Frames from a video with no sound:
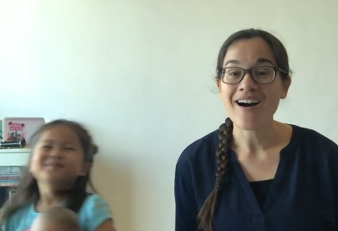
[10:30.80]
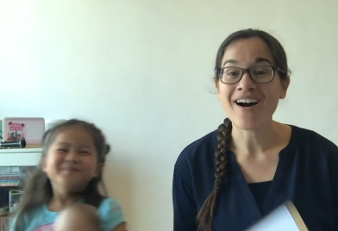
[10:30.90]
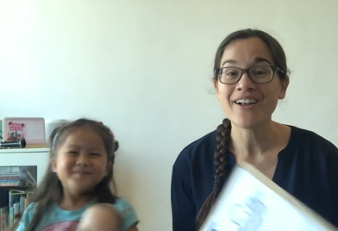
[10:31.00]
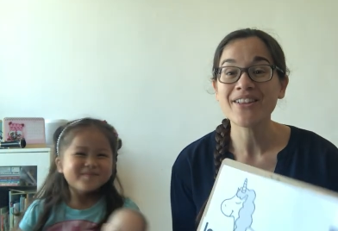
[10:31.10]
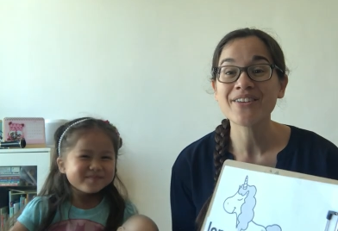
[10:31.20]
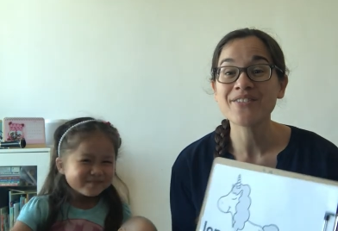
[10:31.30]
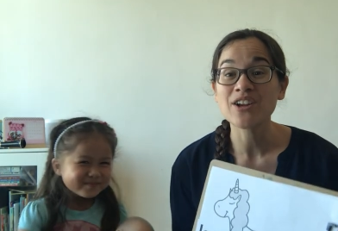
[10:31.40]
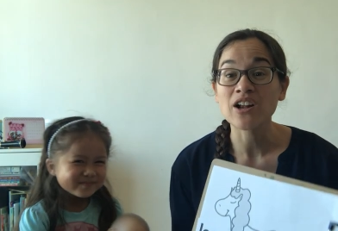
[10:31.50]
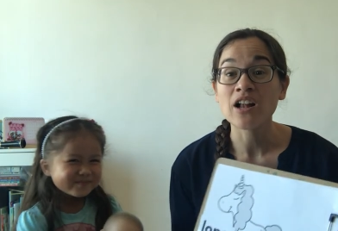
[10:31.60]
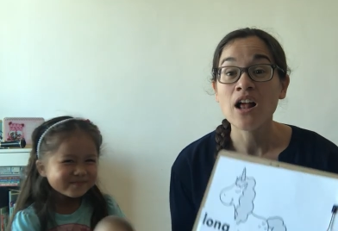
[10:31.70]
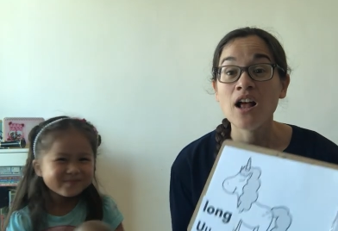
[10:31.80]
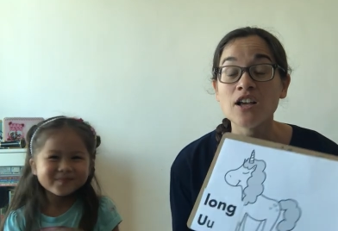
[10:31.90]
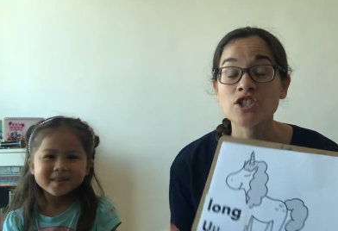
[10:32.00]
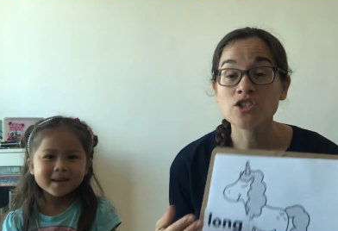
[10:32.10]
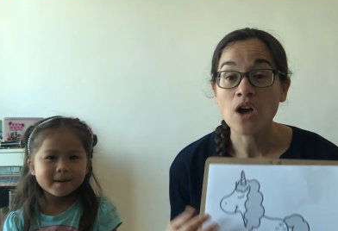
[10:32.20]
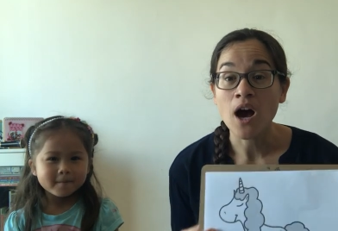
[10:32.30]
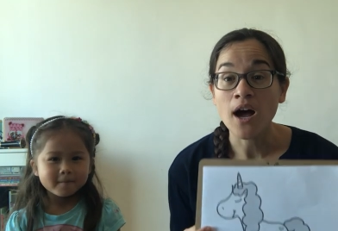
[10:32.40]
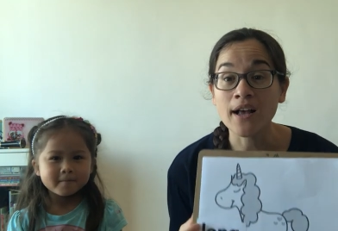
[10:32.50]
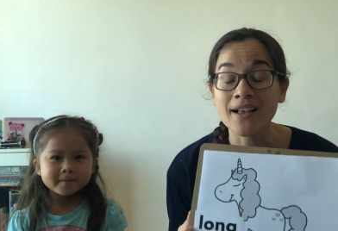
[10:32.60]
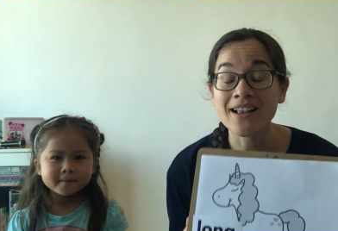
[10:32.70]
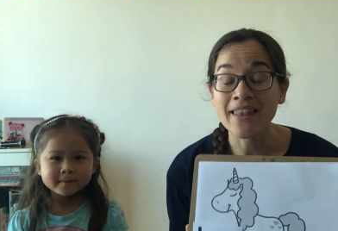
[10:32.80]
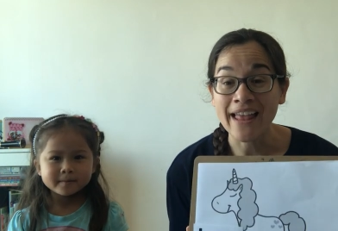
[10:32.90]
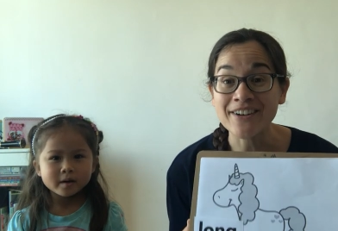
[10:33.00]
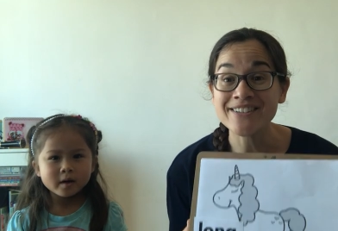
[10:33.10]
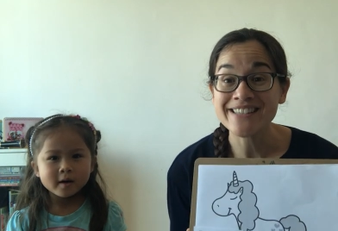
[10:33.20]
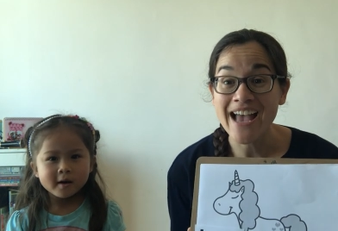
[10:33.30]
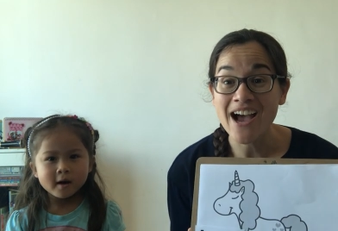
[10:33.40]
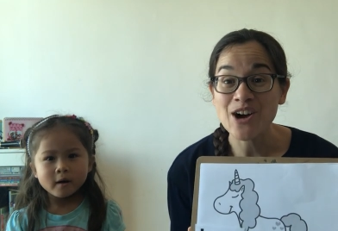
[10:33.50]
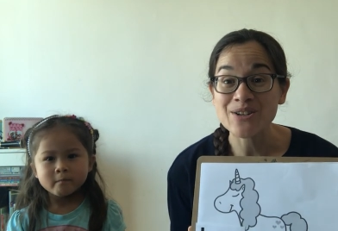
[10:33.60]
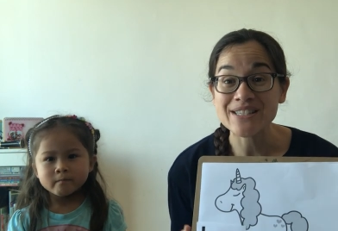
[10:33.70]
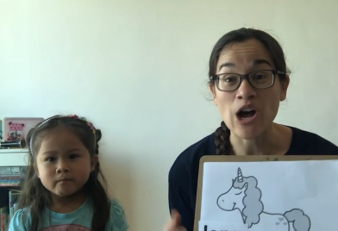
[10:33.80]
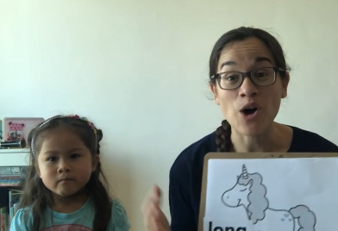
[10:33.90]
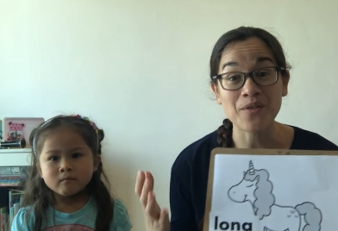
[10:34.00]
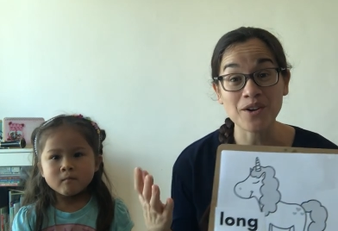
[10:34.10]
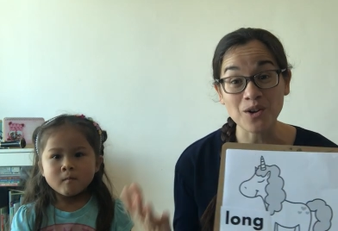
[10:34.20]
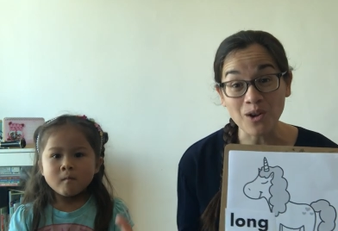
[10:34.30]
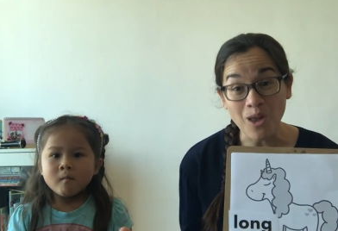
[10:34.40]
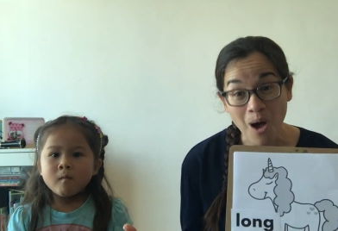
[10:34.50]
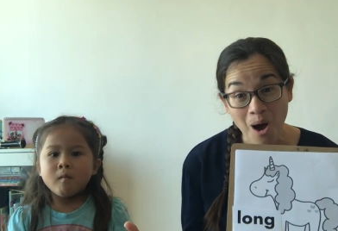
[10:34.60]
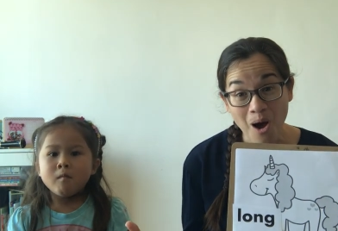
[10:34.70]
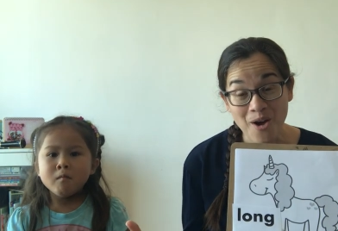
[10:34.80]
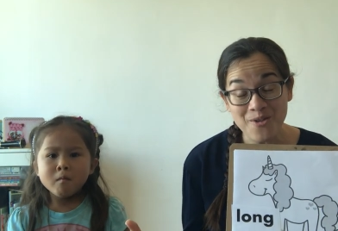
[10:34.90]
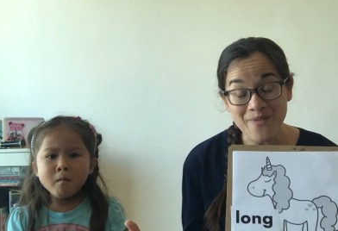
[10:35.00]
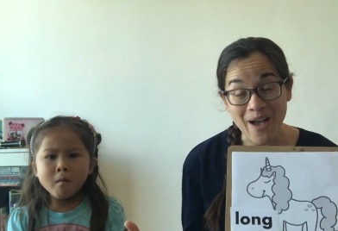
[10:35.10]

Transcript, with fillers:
Speaker 1: all of your uh, letter sounds, all of your long